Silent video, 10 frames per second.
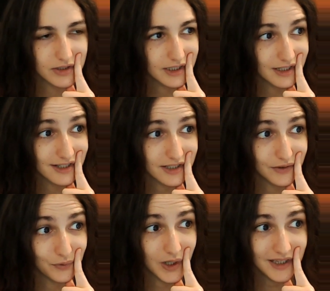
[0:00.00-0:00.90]
You're seeing
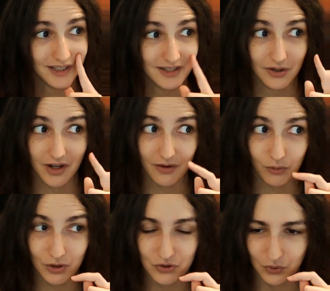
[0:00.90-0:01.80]
scene one. That's all
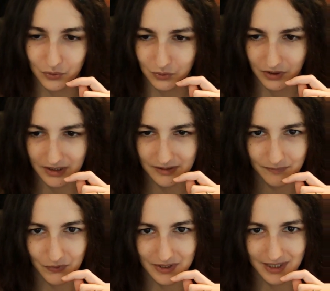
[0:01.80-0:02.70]
I will show
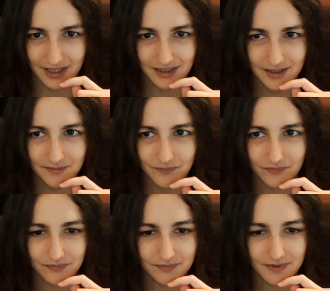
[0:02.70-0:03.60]
today, most likely.
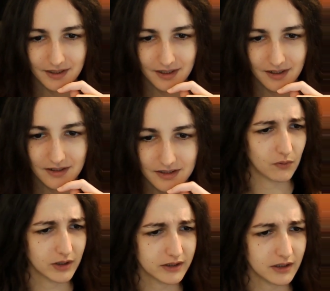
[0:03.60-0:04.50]

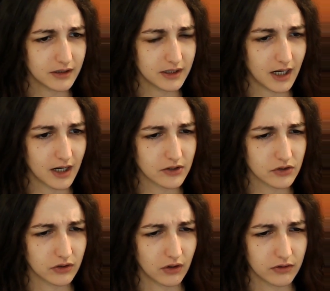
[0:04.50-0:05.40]
What are the
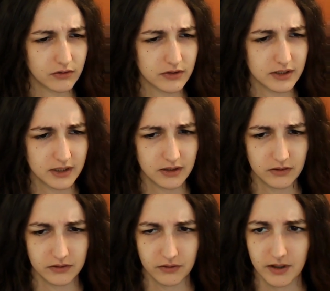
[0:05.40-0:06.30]
action audios
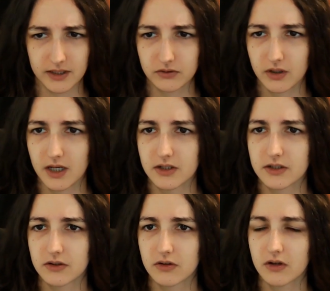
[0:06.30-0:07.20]
seen on the right? Okay,
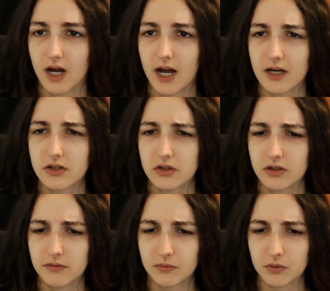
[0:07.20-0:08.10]
so
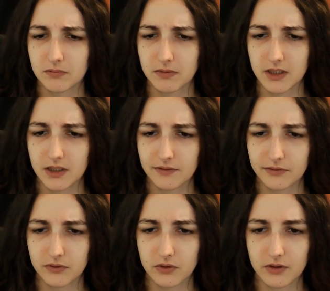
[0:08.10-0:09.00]
action would
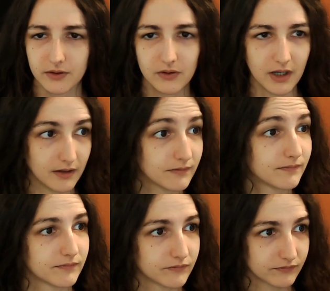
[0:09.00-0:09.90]
be for, okay,
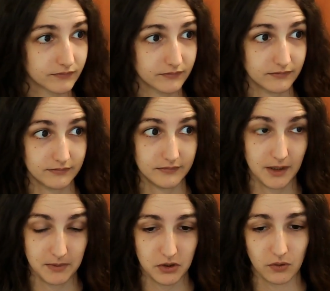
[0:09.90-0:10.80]

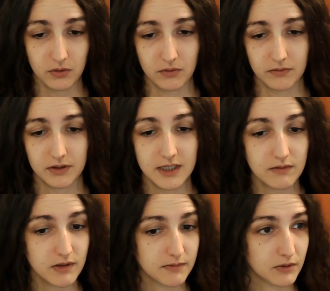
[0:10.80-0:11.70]
let me show you.
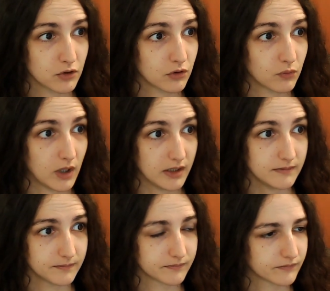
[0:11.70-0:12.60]
This was version
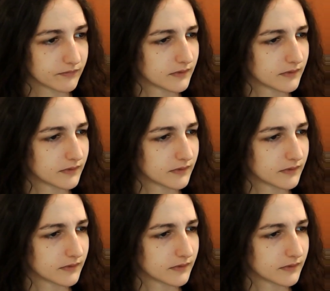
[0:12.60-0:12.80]
one.